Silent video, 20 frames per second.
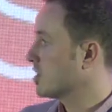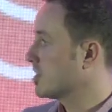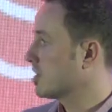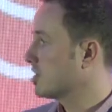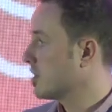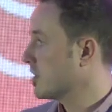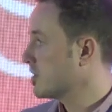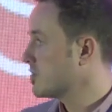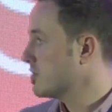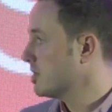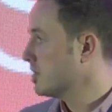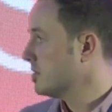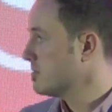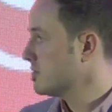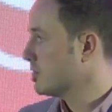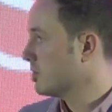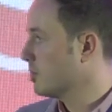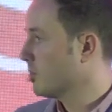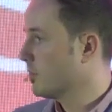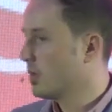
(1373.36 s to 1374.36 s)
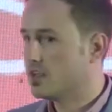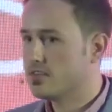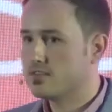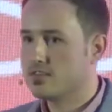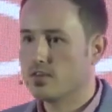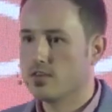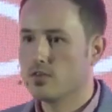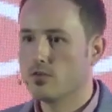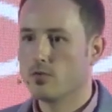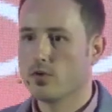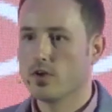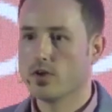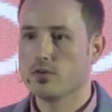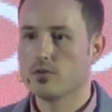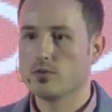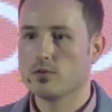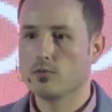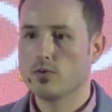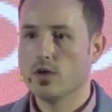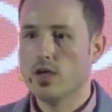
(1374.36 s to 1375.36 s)
detection. So let's say you want to
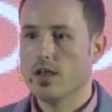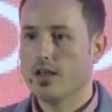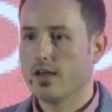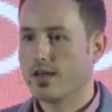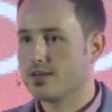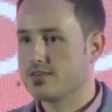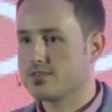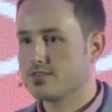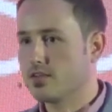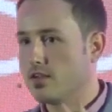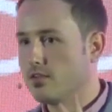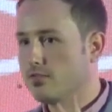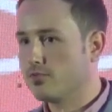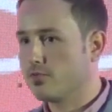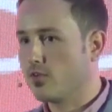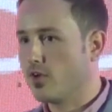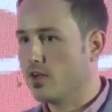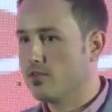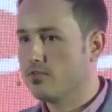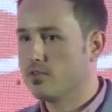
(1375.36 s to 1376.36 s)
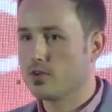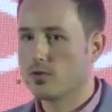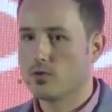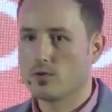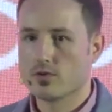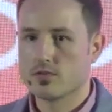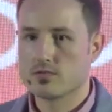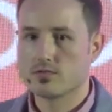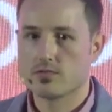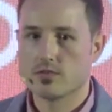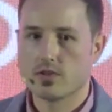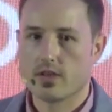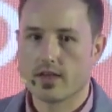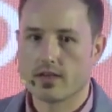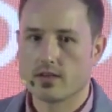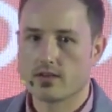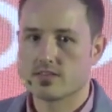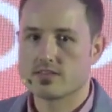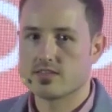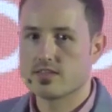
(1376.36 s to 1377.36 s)
do like self-driving or
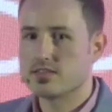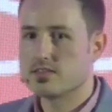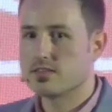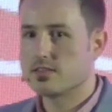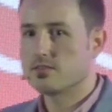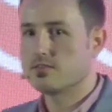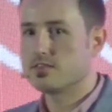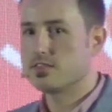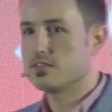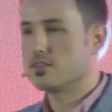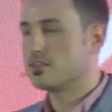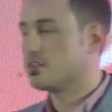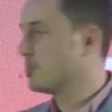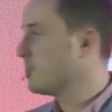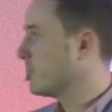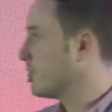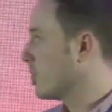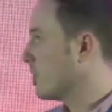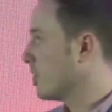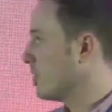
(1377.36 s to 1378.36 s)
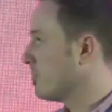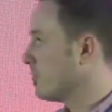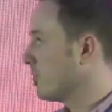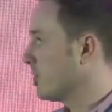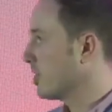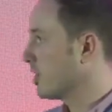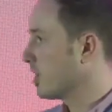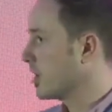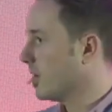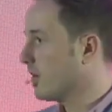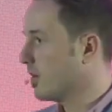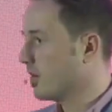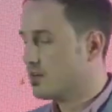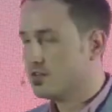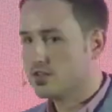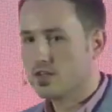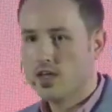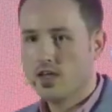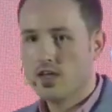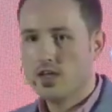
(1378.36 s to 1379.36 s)
like assistive system for cars
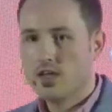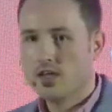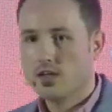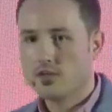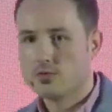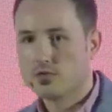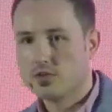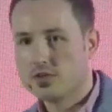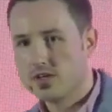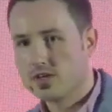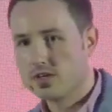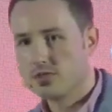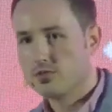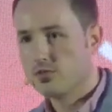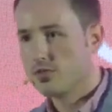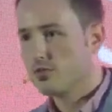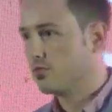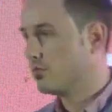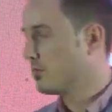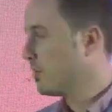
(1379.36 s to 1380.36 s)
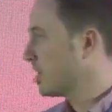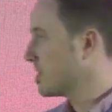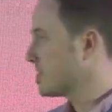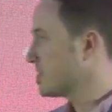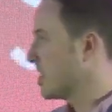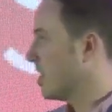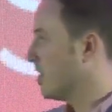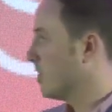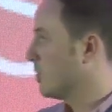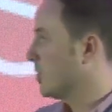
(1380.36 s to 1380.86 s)
to detect, to make a sound